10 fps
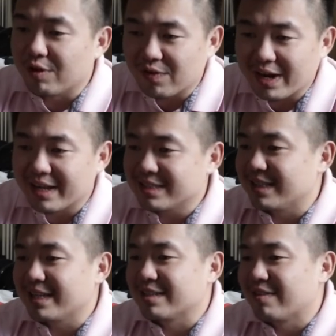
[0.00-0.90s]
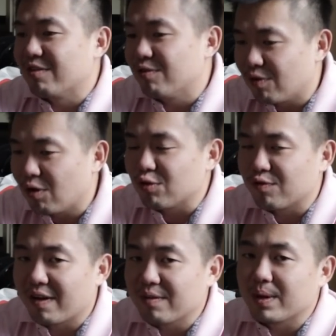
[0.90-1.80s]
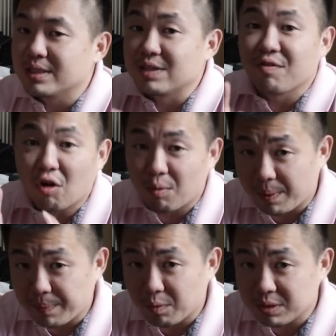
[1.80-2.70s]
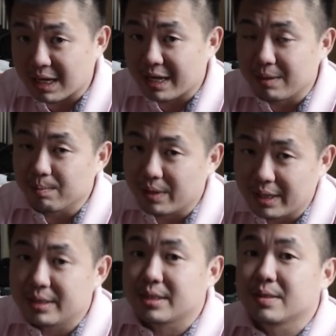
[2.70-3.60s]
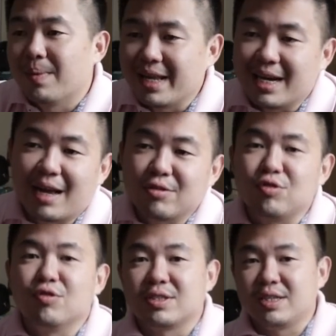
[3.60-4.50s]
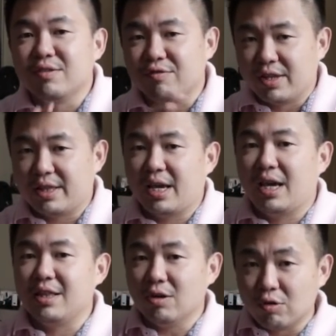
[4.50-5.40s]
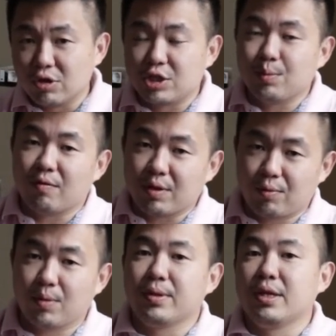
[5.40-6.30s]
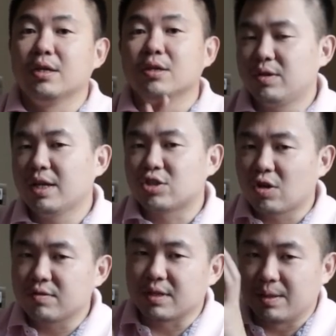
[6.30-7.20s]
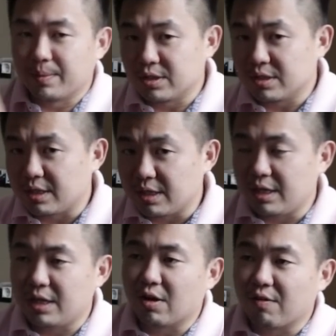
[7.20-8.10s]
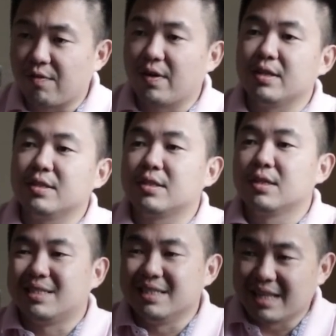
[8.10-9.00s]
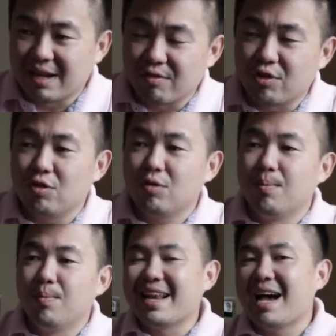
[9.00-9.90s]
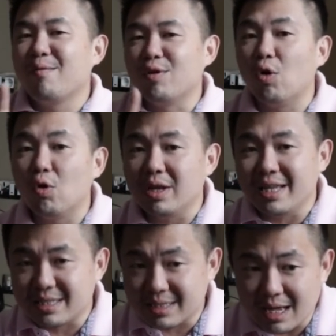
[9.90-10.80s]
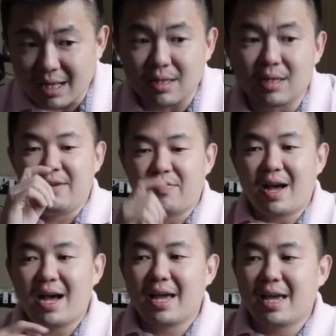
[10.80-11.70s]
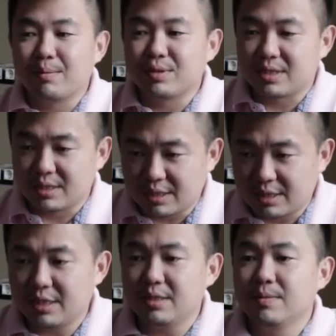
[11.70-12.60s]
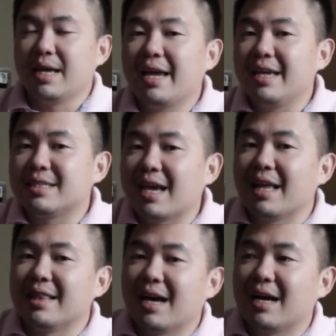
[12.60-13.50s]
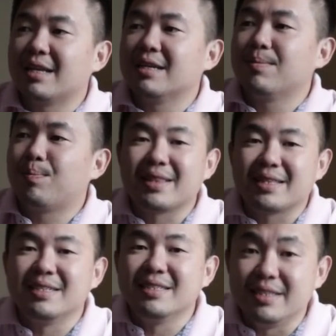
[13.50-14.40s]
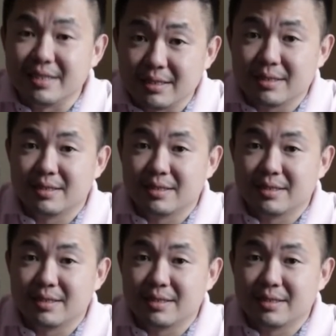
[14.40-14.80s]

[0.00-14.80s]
refinance, it takes around 4 to 5 months if all paperwork are in place. But that allows you to still retain the ownership of the property. So that solves the emergency need of funds scenario. And I will only sell if I am certain there is another better deal